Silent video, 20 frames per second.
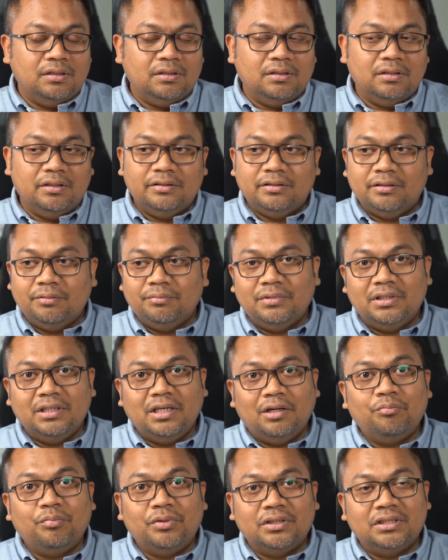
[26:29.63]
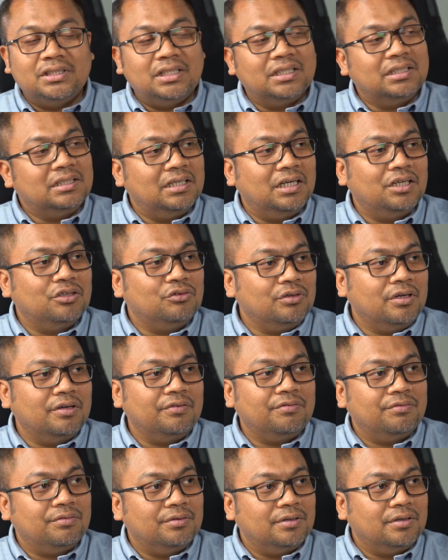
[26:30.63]
it's something unprecedented to
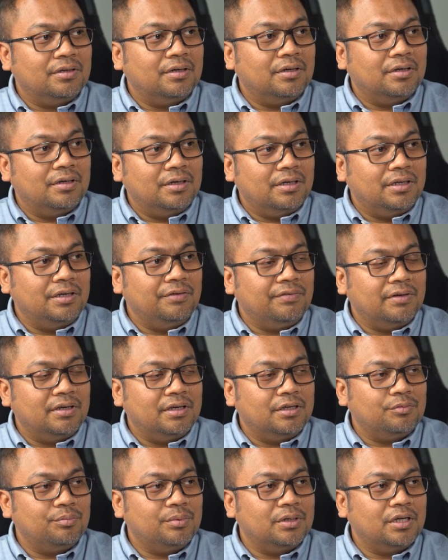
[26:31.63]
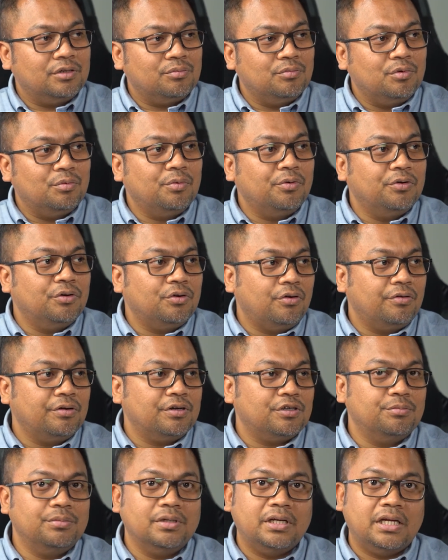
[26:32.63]
have an event as big as Mobile World
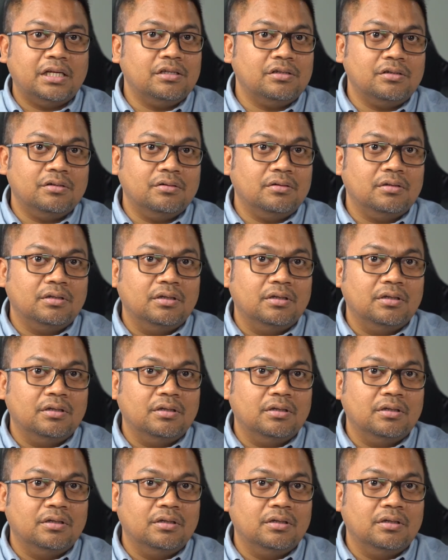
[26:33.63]
Congress to be cancelled.